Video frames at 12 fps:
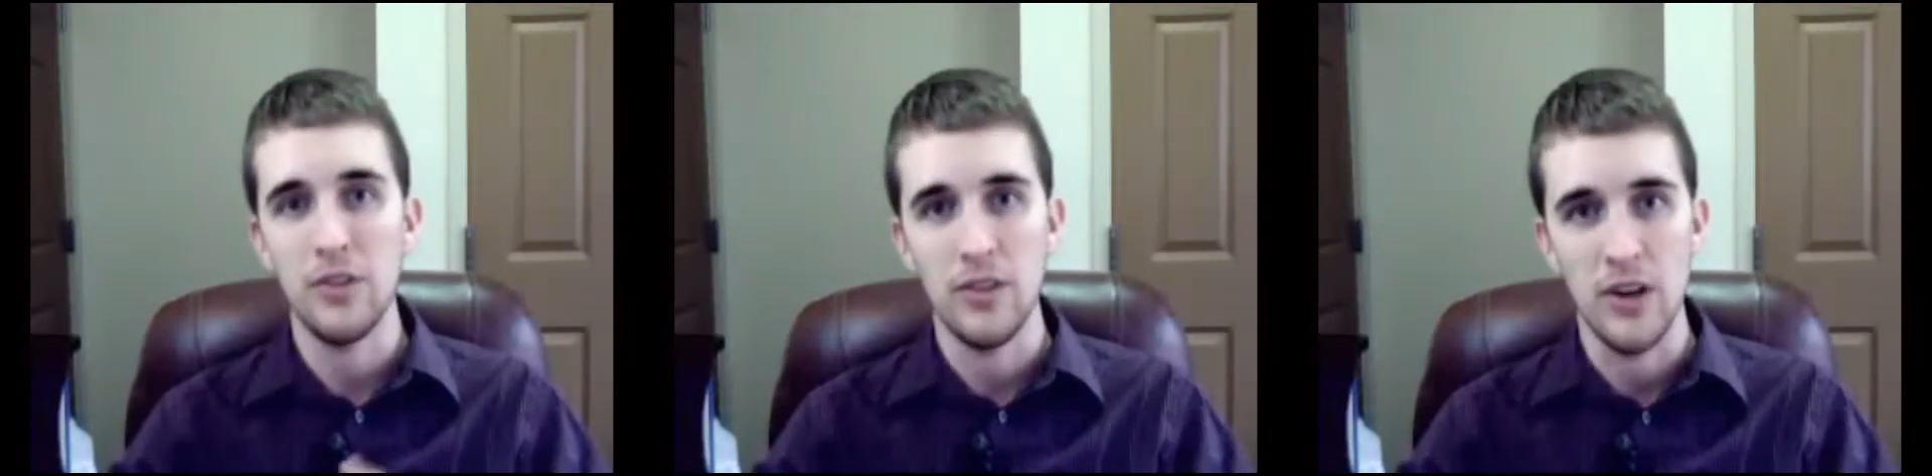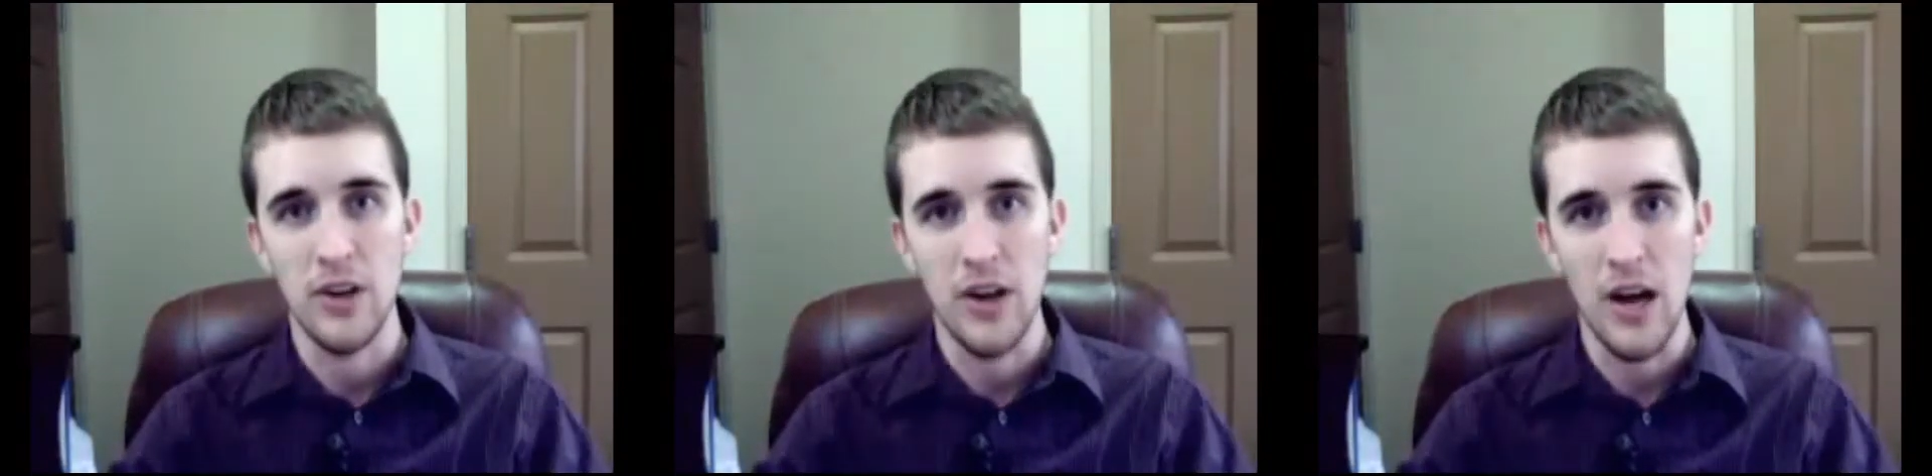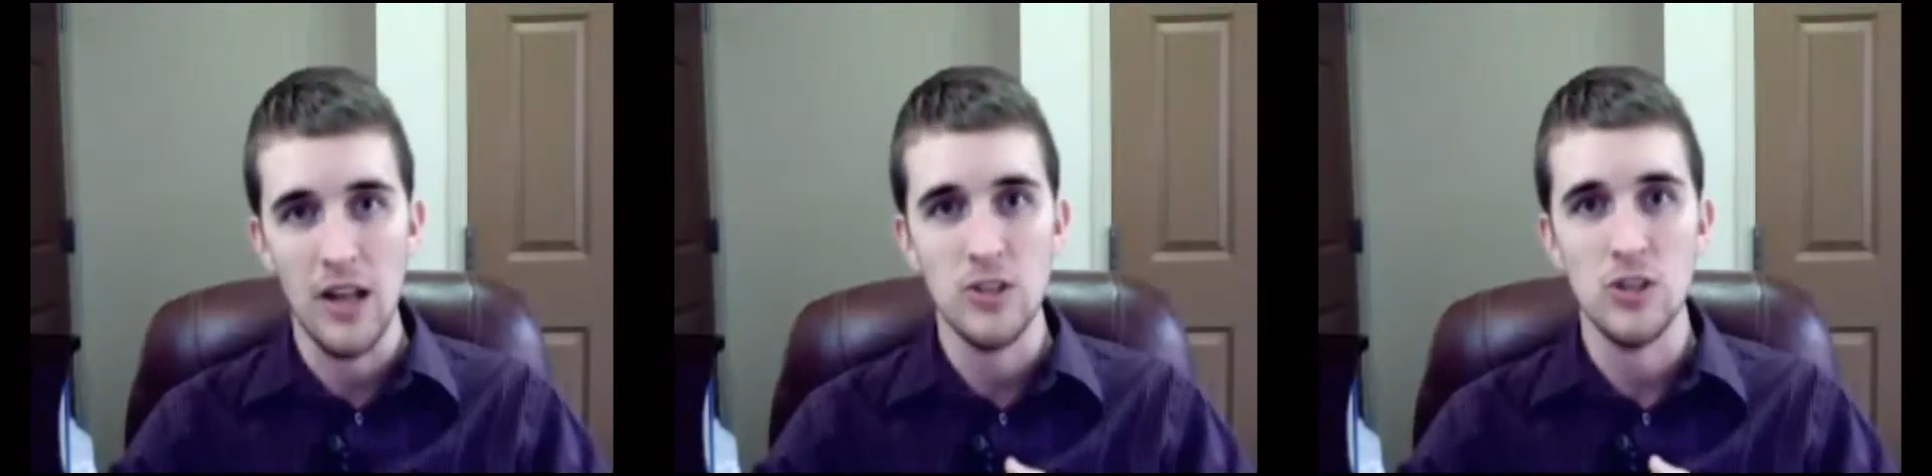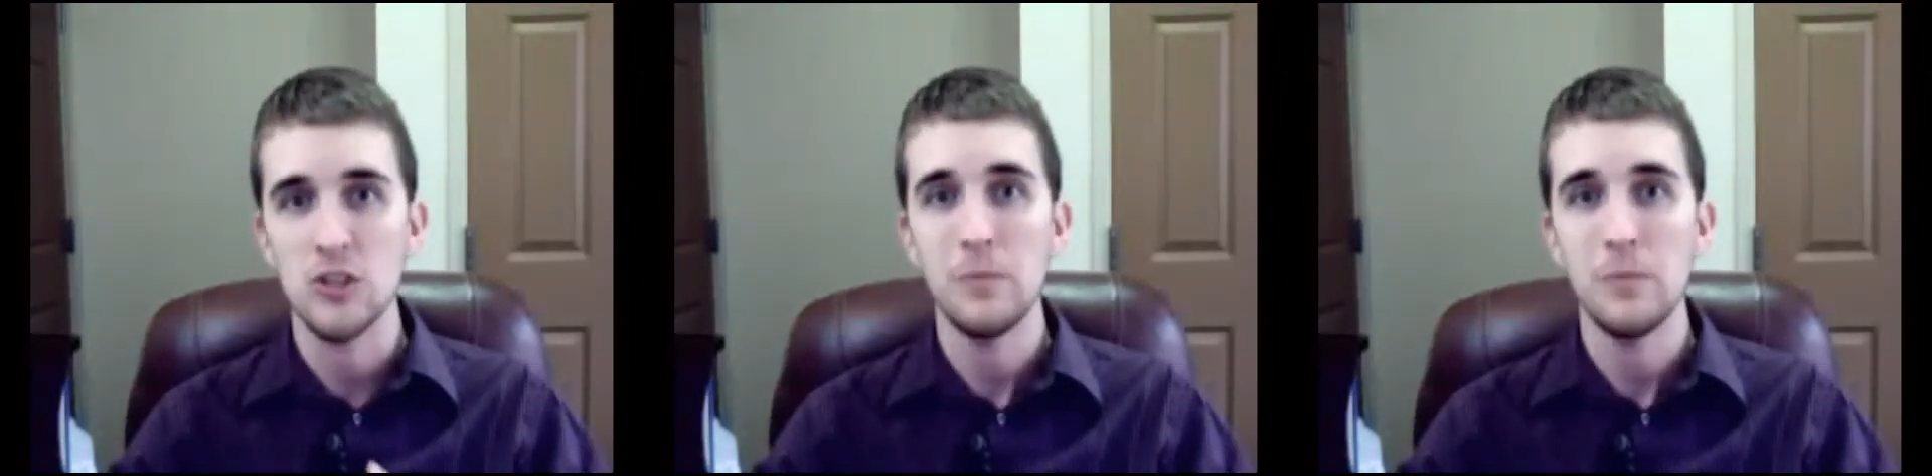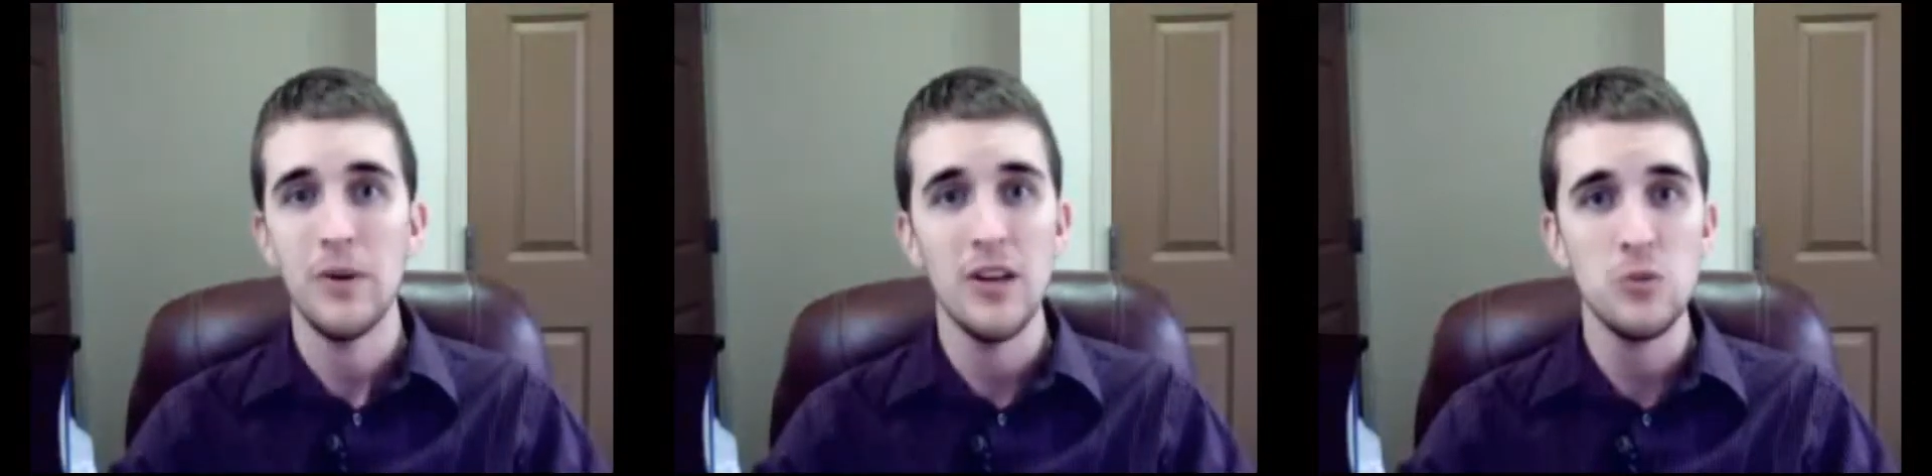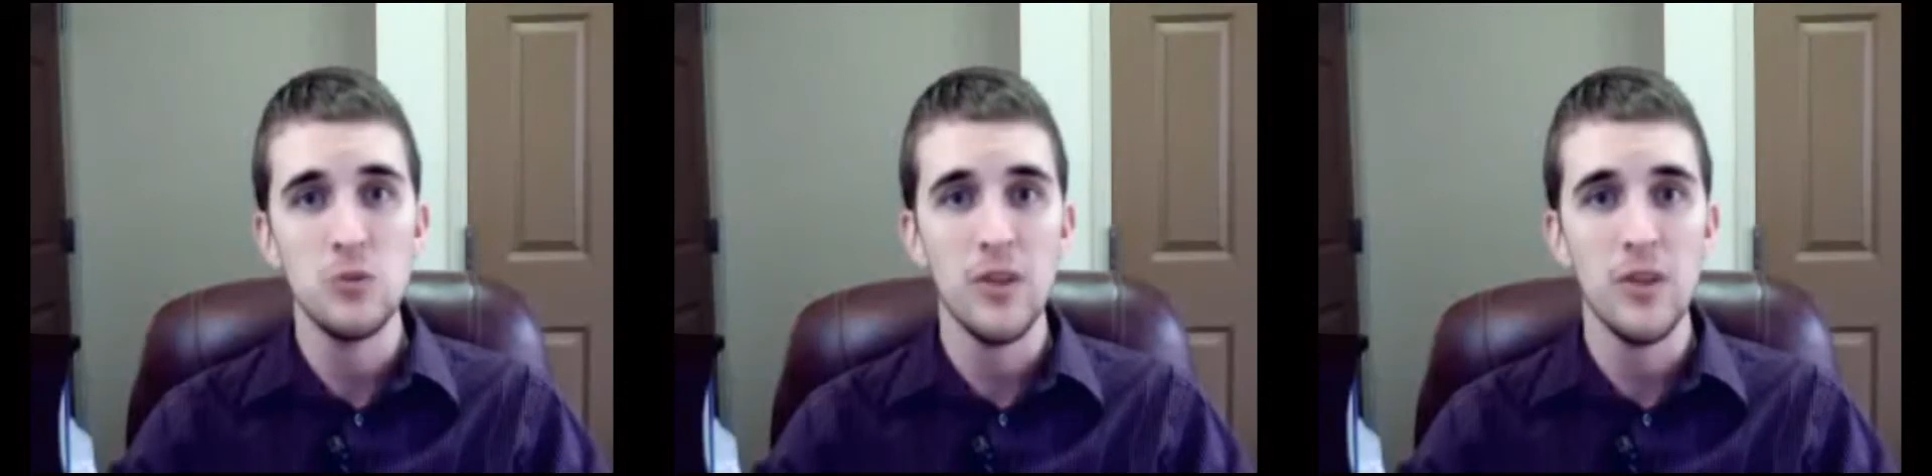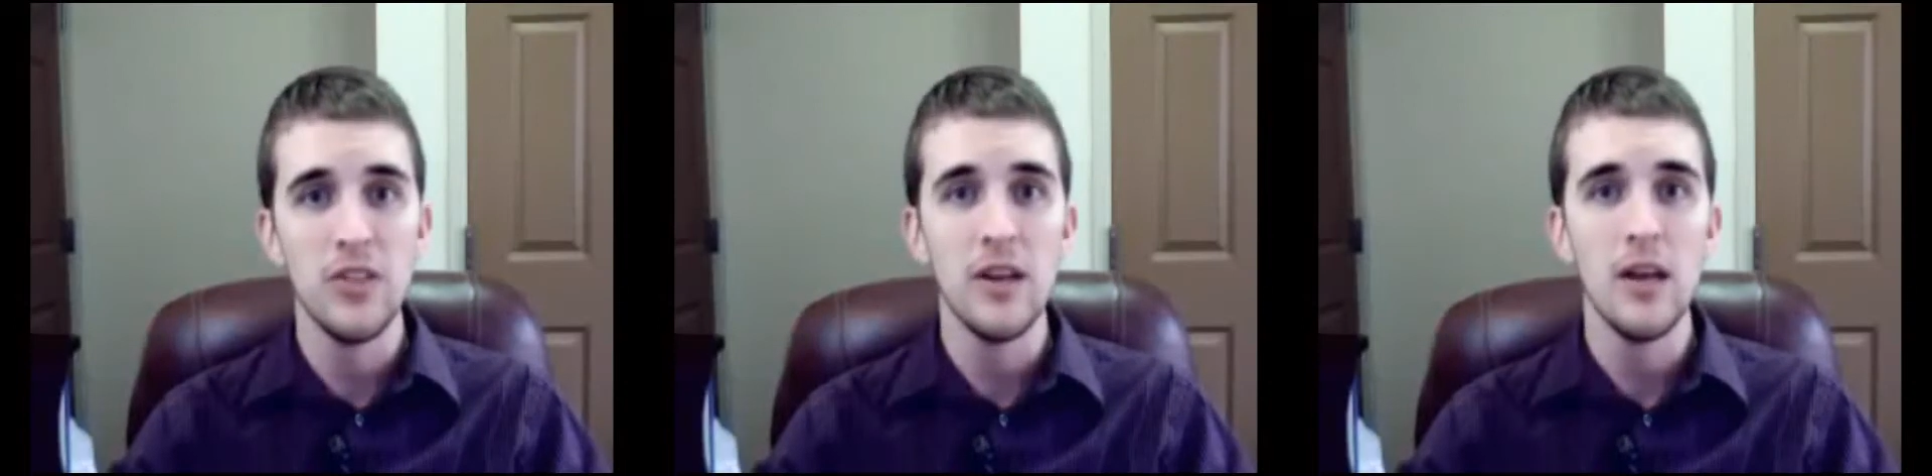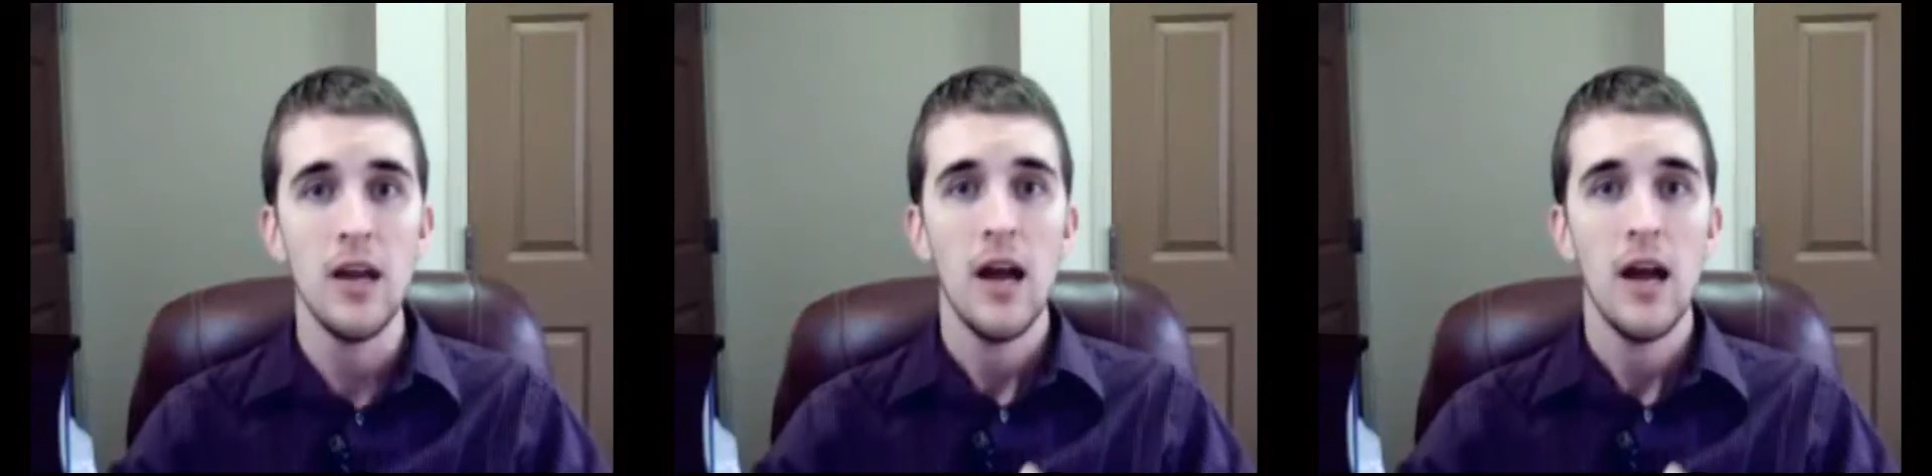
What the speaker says: the knowledge or experience with it.